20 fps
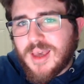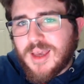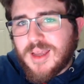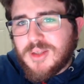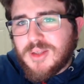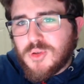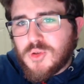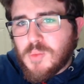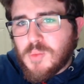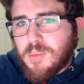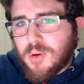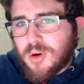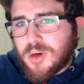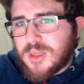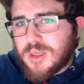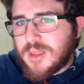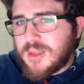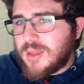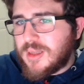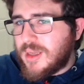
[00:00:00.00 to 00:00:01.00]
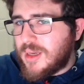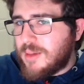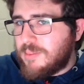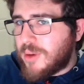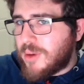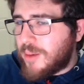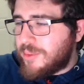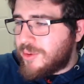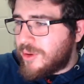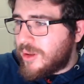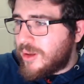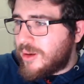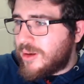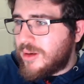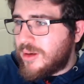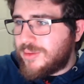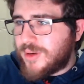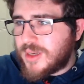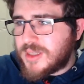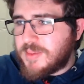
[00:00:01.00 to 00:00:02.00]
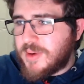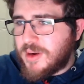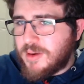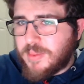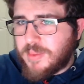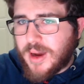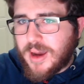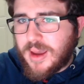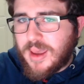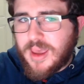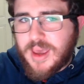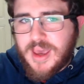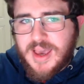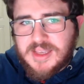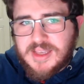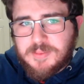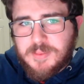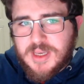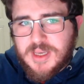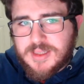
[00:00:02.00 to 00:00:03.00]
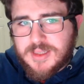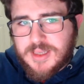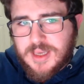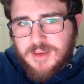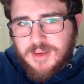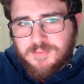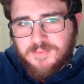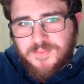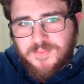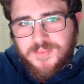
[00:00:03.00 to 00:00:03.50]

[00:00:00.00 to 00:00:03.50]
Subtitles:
to support the popular Raspberry Pi SBC.